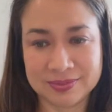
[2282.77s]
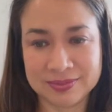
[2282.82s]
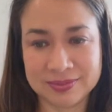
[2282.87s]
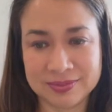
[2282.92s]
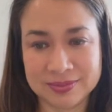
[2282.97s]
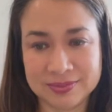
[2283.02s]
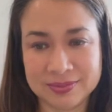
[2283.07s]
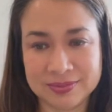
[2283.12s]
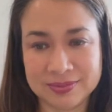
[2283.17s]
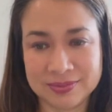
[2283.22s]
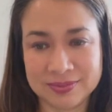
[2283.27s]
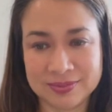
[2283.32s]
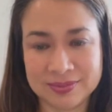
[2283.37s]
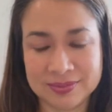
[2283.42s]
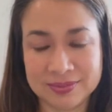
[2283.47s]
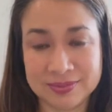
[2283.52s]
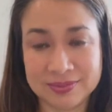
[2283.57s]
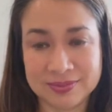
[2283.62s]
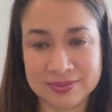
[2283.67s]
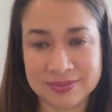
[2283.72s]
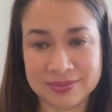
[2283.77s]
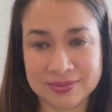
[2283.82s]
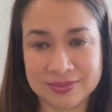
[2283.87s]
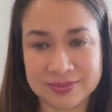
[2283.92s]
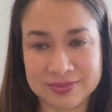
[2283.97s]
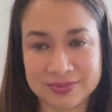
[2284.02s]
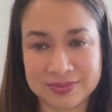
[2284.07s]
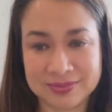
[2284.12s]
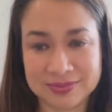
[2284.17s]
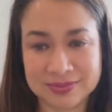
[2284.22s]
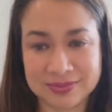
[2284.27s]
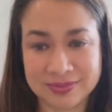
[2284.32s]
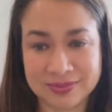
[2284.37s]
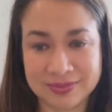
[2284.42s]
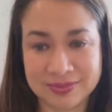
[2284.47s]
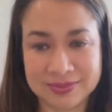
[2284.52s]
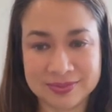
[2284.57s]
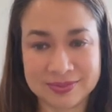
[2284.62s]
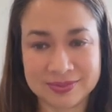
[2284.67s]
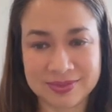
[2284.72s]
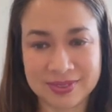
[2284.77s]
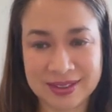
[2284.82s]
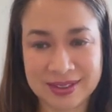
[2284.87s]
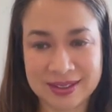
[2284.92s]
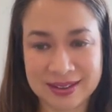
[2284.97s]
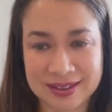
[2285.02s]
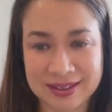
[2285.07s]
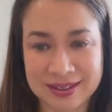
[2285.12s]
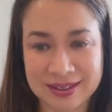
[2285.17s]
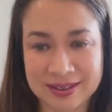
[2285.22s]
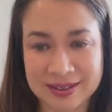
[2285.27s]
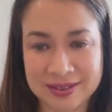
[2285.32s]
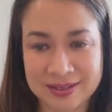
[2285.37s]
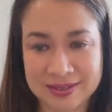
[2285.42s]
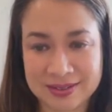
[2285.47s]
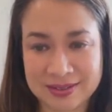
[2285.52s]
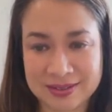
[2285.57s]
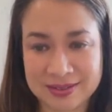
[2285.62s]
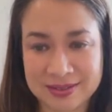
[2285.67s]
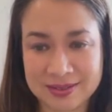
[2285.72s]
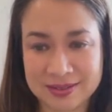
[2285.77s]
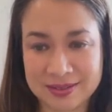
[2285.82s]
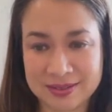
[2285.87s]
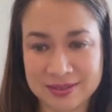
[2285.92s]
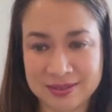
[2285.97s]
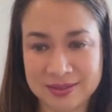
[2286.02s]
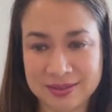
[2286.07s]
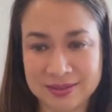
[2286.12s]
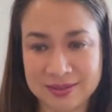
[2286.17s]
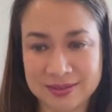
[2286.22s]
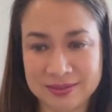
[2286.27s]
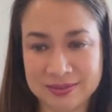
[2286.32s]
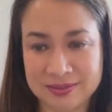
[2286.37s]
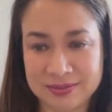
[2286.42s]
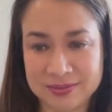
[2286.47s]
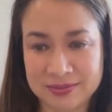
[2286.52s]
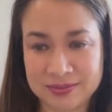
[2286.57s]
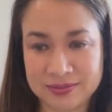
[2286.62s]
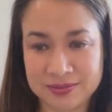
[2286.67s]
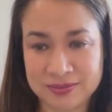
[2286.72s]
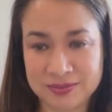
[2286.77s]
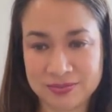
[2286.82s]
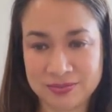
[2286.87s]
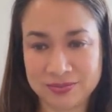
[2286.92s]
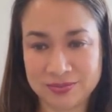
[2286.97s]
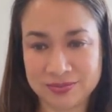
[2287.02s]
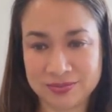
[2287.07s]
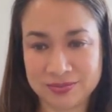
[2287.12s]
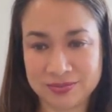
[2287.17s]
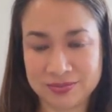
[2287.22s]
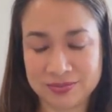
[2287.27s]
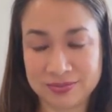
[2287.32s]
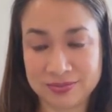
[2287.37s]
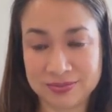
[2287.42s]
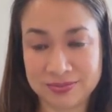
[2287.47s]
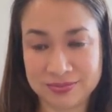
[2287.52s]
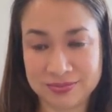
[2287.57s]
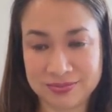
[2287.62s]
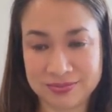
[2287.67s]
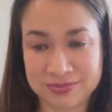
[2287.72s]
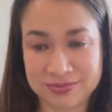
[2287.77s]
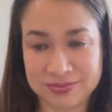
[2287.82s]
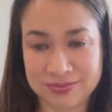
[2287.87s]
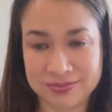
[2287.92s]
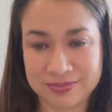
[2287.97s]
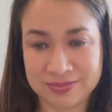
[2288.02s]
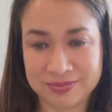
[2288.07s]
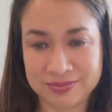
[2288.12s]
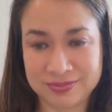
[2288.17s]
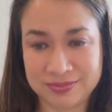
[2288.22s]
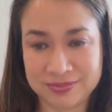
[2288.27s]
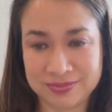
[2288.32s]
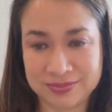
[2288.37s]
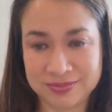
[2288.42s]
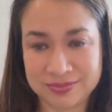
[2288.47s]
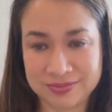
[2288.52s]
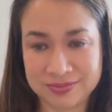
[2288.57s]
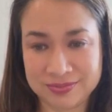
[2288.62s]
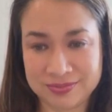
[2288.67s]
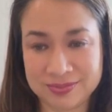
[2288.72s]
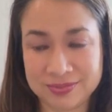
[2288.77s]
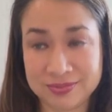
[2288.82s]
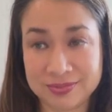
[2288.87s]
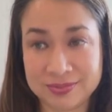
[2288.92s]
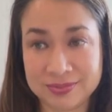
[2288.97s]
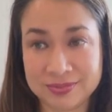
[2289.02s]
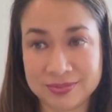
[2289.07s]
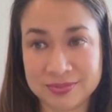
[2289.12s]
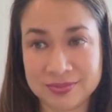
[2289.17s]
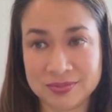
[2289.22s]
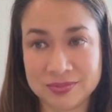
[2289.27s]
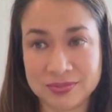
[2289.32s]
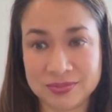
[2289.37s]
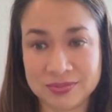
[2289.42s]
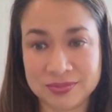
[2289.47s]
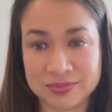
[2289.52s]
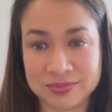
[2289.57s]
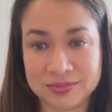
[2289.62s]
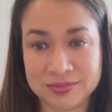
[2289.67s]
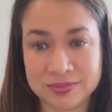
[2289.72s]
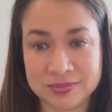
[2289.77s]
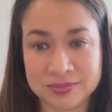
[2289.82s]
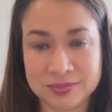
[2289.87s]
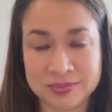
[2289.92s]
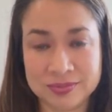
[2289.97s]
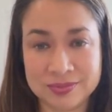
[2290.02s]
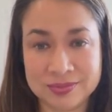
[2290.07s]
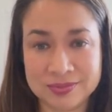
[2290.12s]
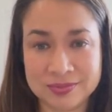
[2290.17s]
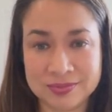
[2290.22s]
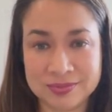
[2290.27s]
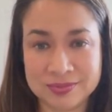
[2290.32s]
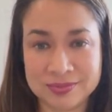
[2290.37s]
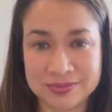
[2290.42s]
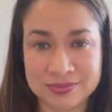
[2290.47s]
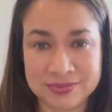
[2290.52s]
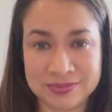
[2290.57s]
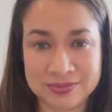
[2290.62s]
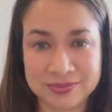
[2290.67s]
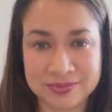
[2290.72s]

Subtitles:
(silent)